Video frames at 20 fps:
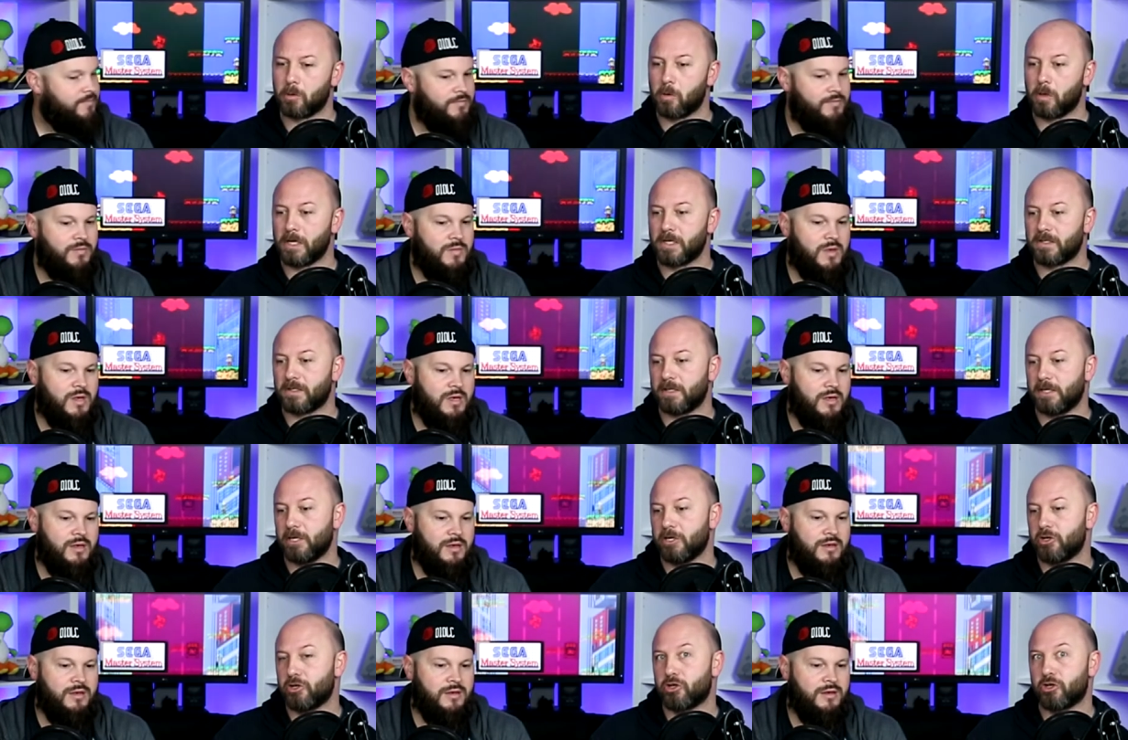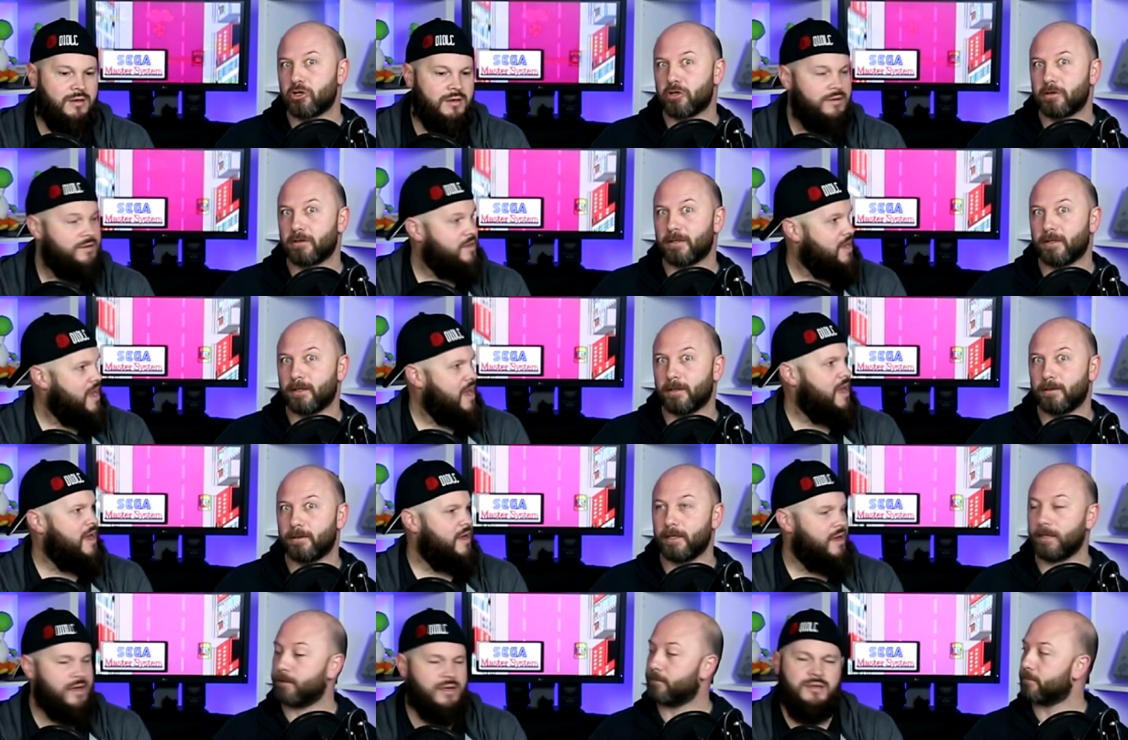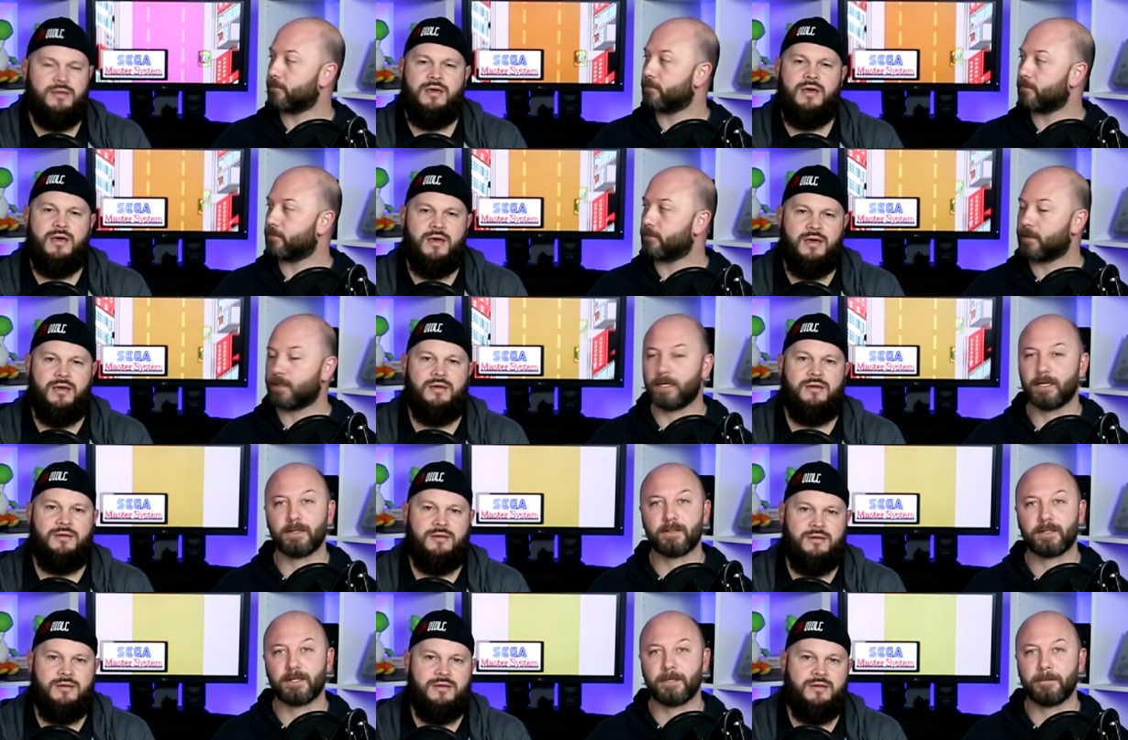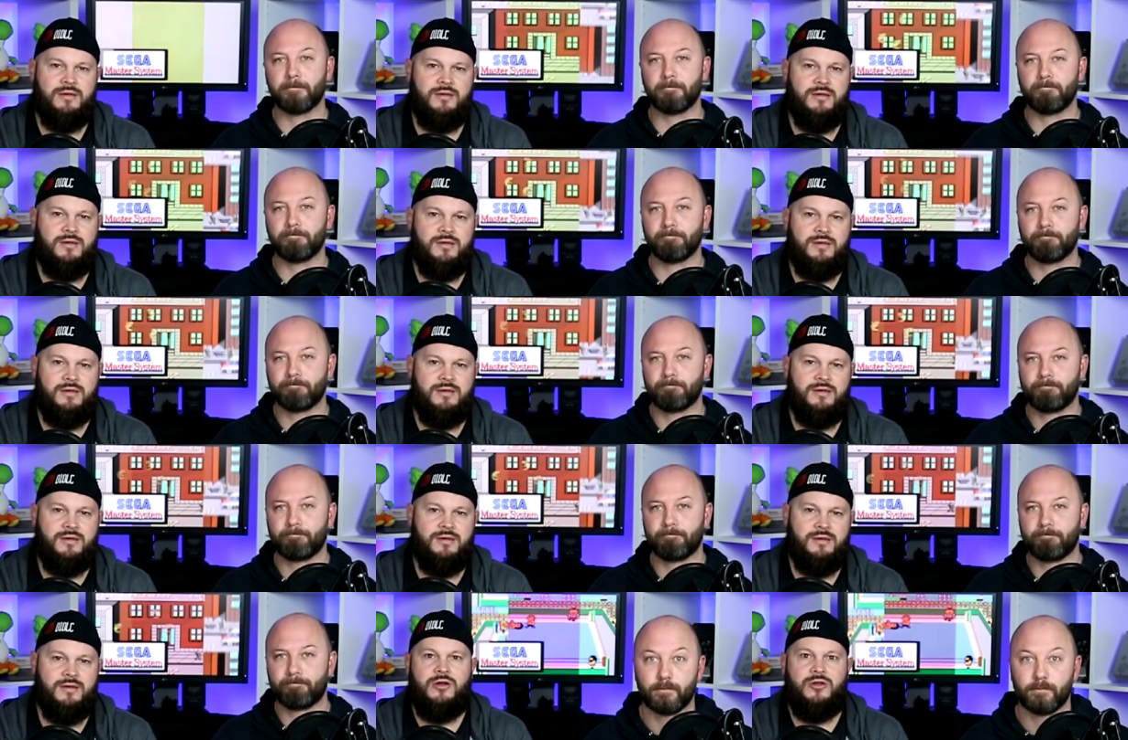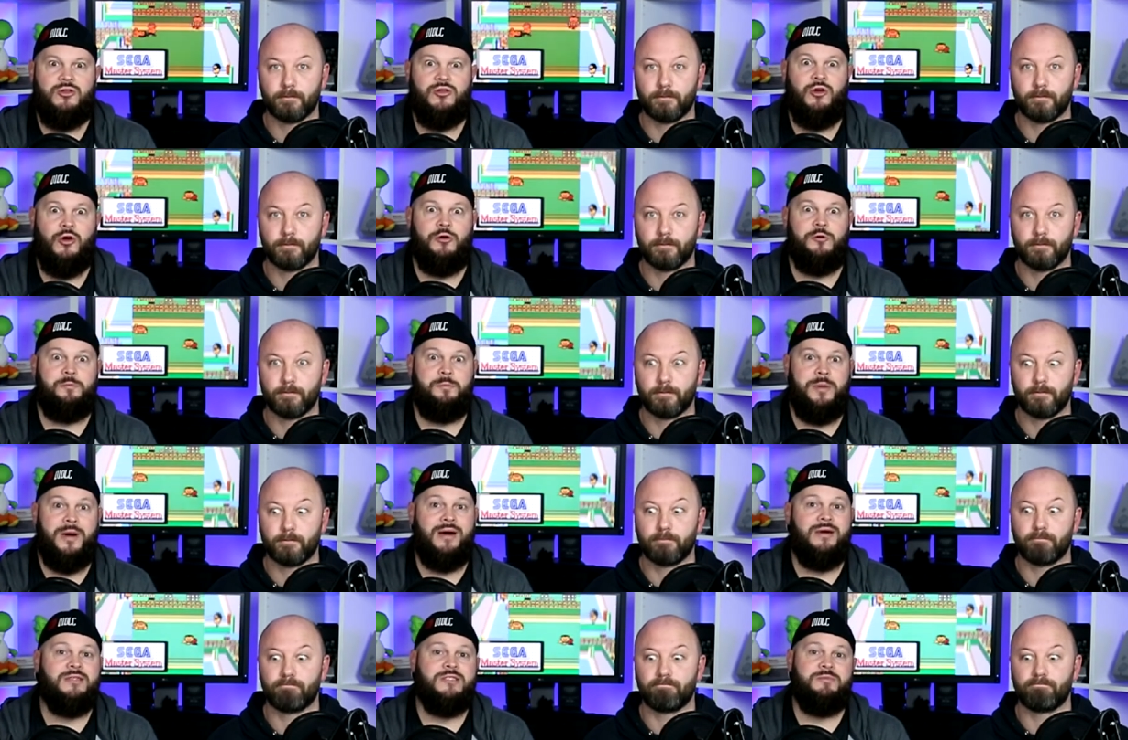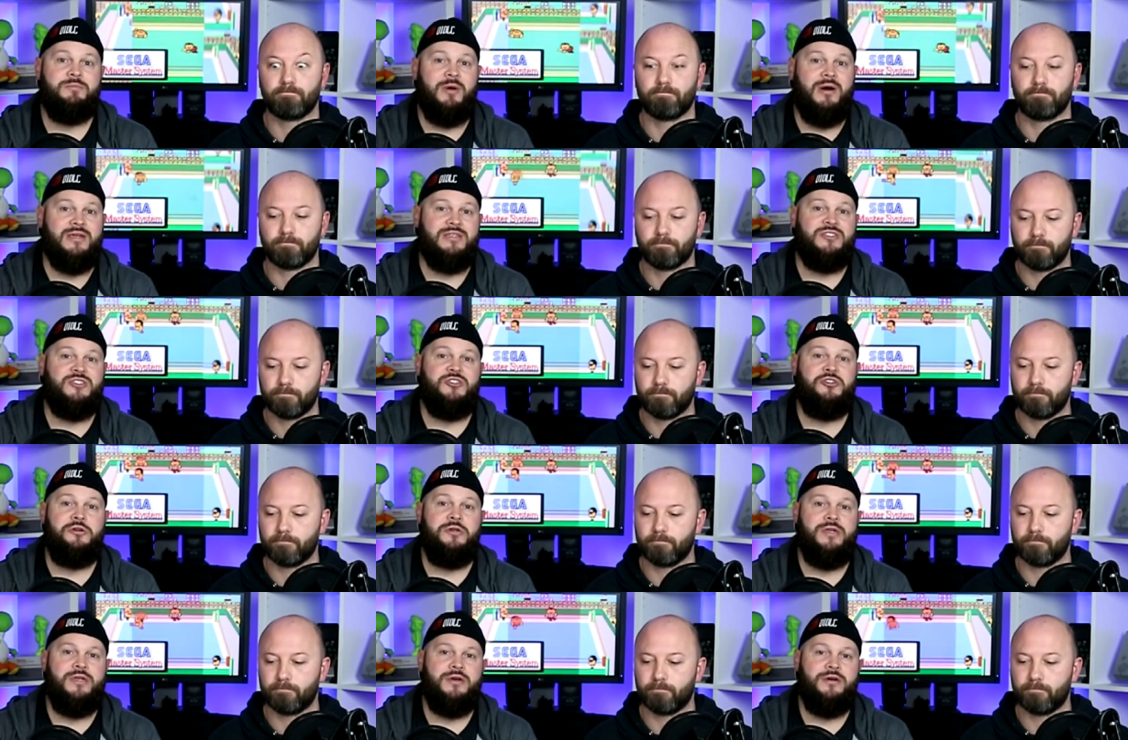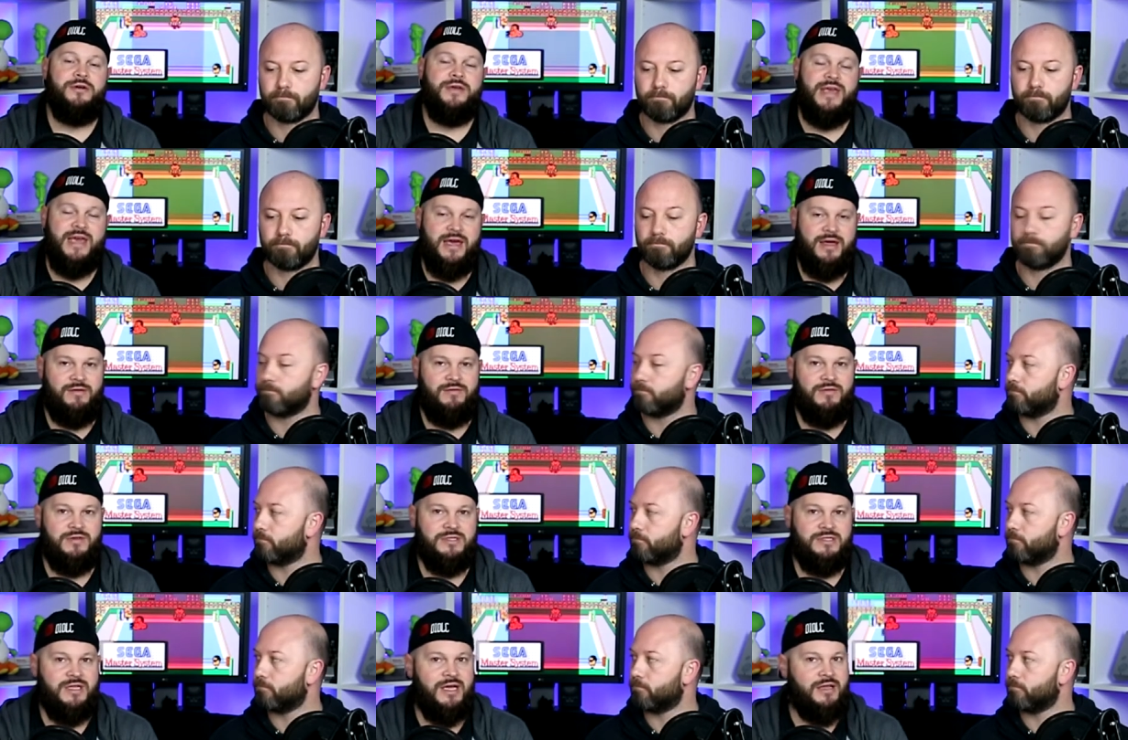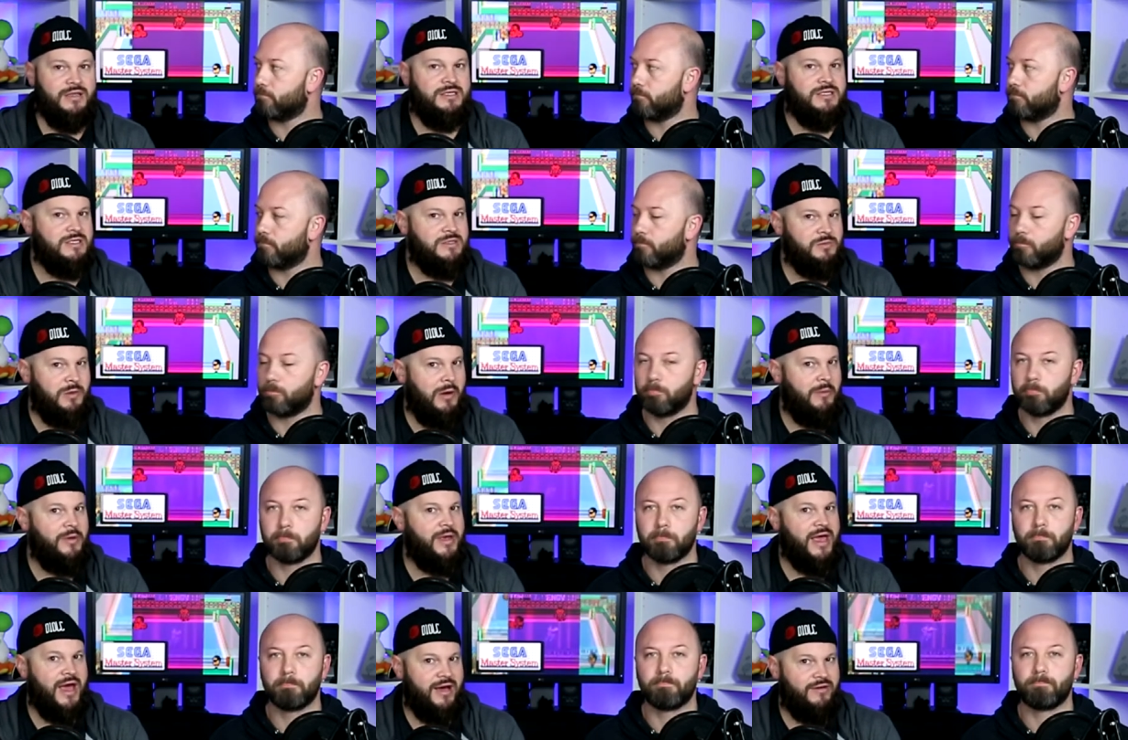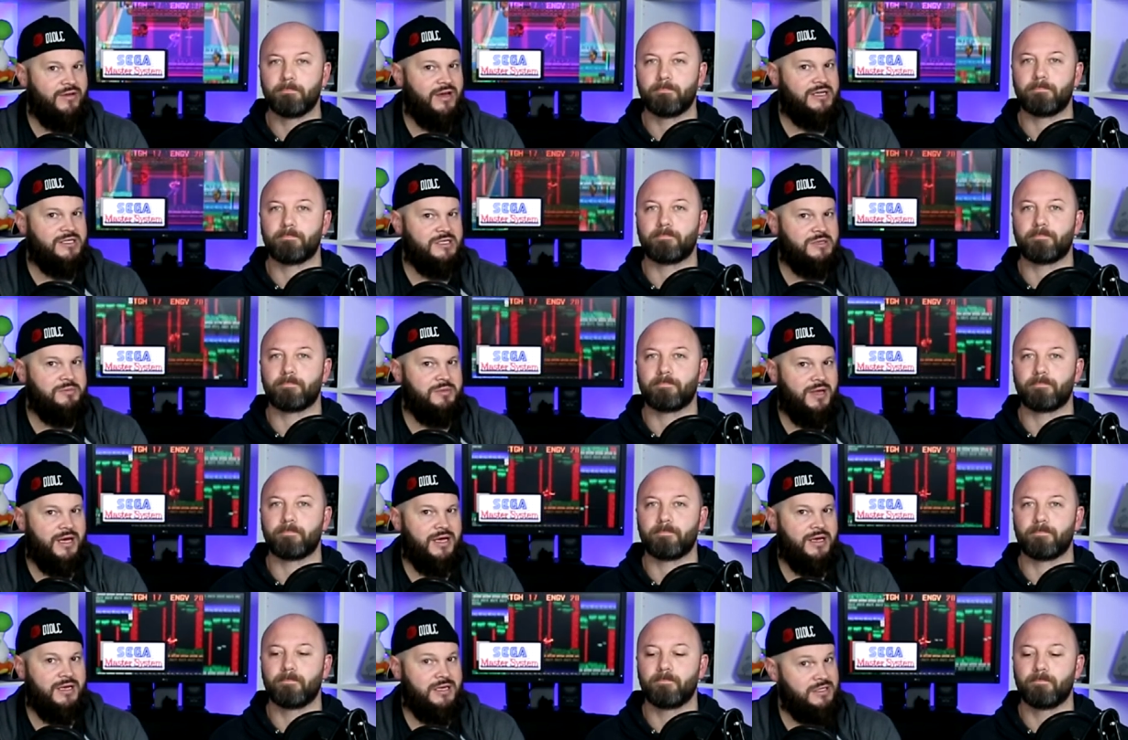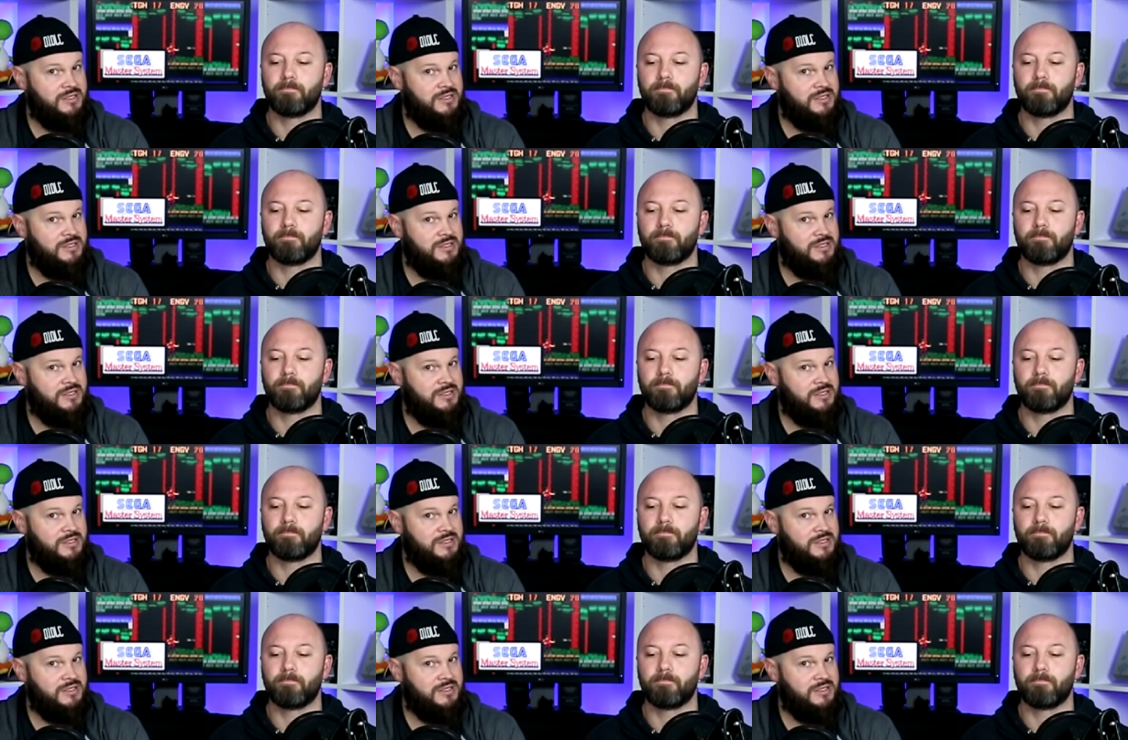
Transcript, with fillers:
Speaker 1: Quest ish. So yeah, yeah, yeah. Keen to see it. Goat Punks by Studio Canvas. Now this is one we have actually played